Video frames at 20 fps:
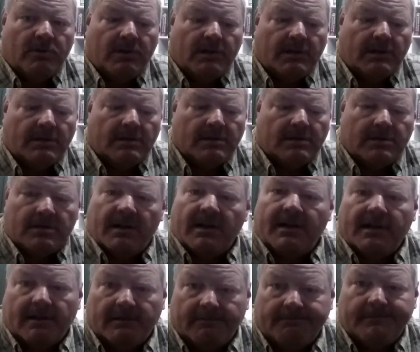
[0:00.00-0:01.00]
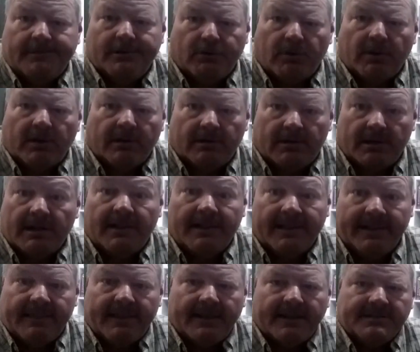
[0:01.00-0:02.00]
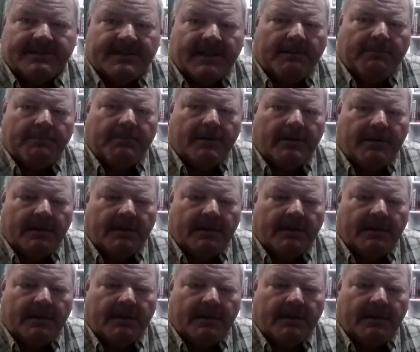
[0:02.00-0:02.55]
and trying to clean things up.